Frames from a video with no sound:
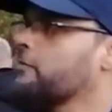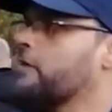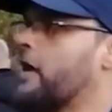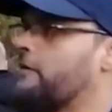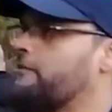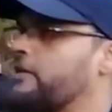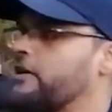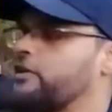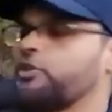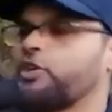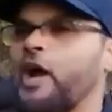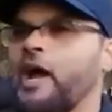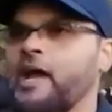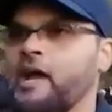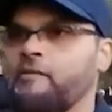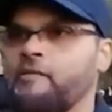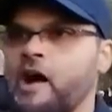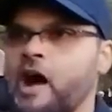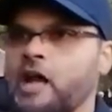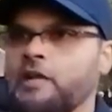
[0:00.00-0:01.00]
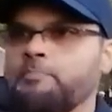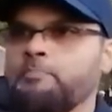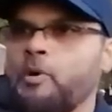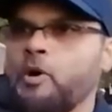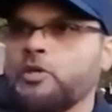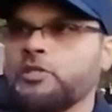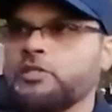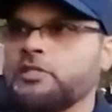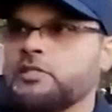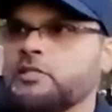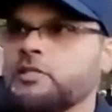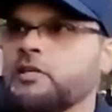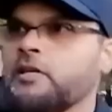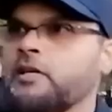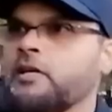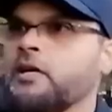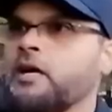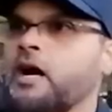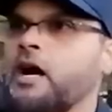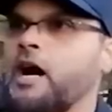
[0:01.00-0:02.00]
and we try our utmost,
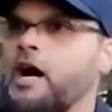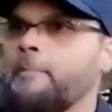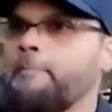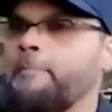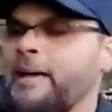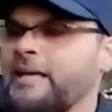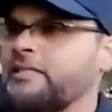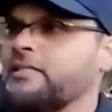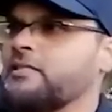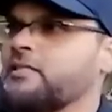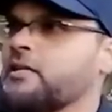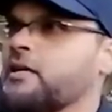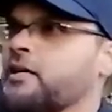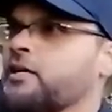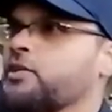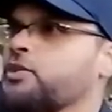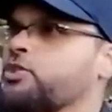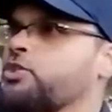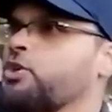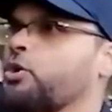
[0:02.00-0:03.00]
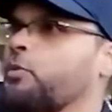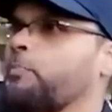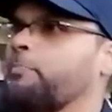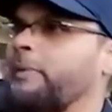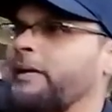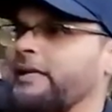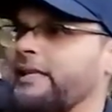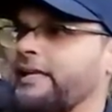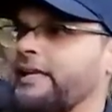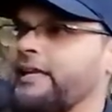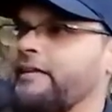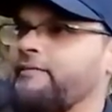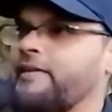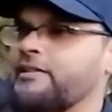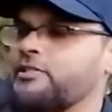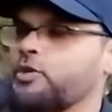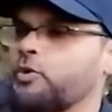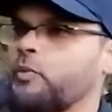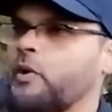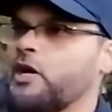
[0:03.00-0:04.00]
our best to believe
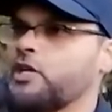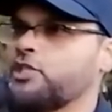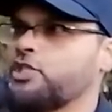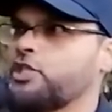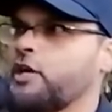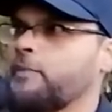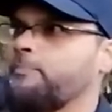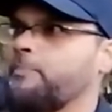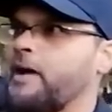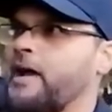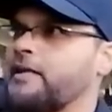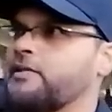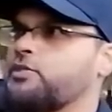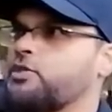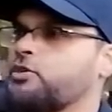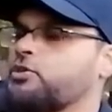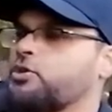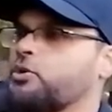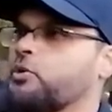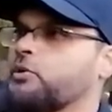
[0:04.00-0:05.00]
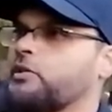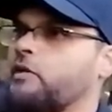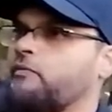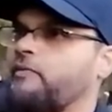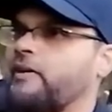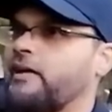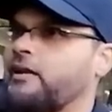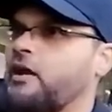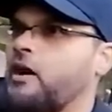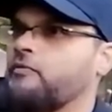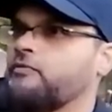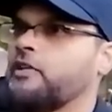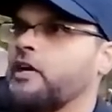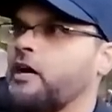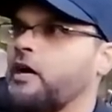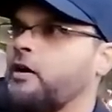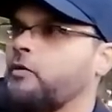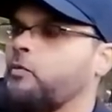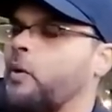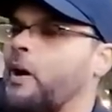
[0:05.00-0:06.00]
and to worship and to do the will of
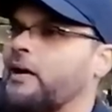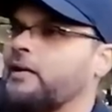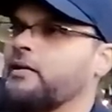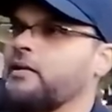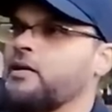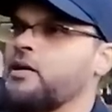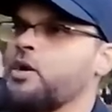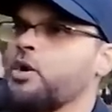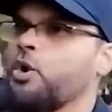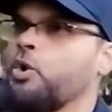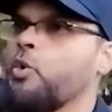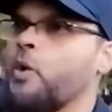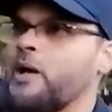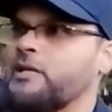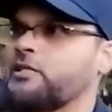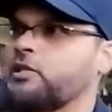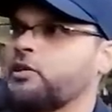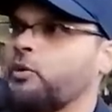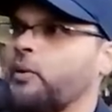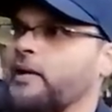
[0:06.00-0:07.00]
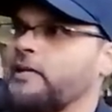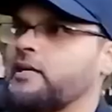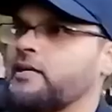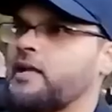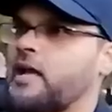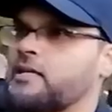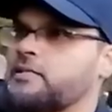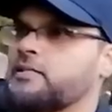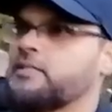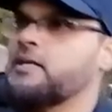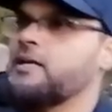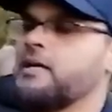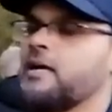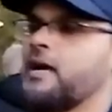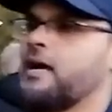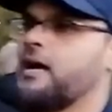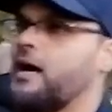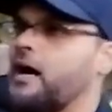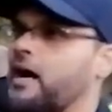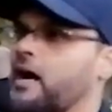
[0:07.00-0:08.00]
the one who has created us.
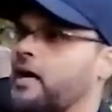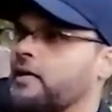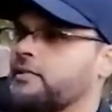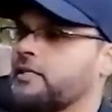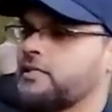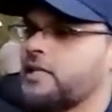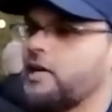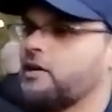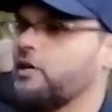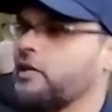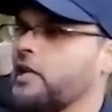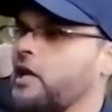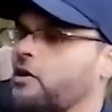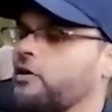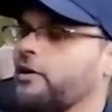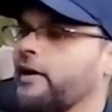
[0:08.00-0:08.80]
Uh, JazakAllah